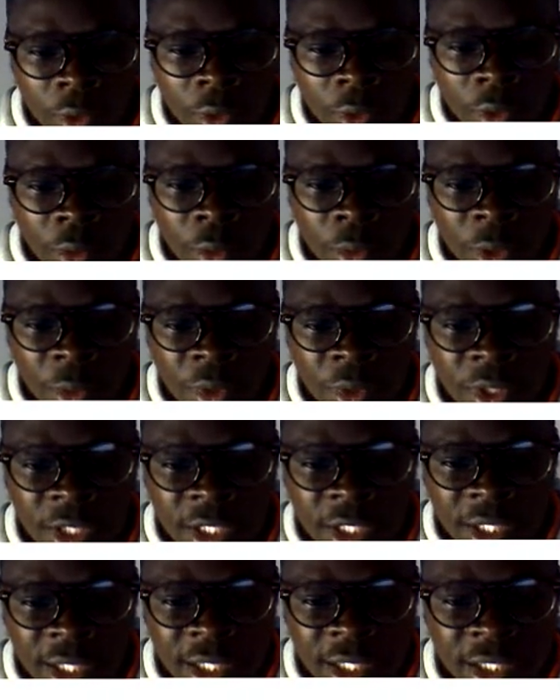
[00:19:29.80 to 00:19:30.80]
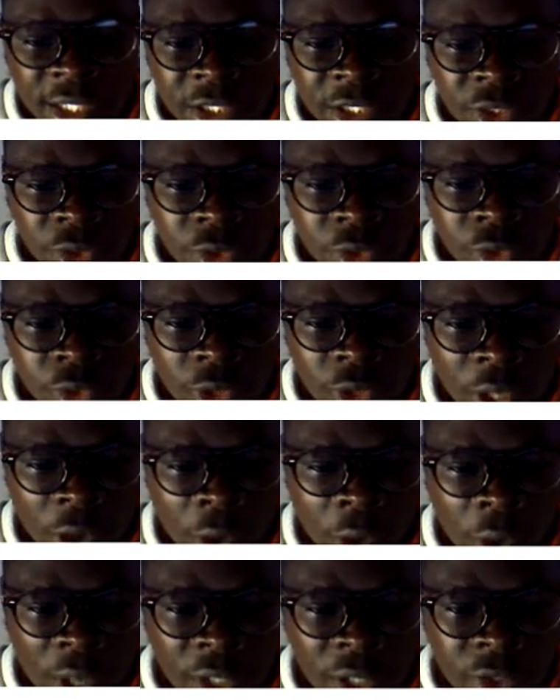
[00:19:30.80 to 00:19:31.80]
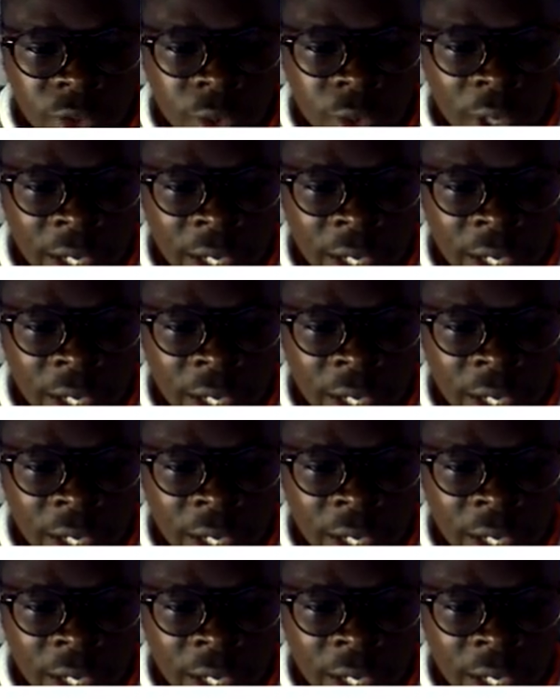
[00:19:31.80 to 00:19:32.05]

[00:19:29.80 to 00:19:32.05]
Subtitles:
Maybe this other section you now want to add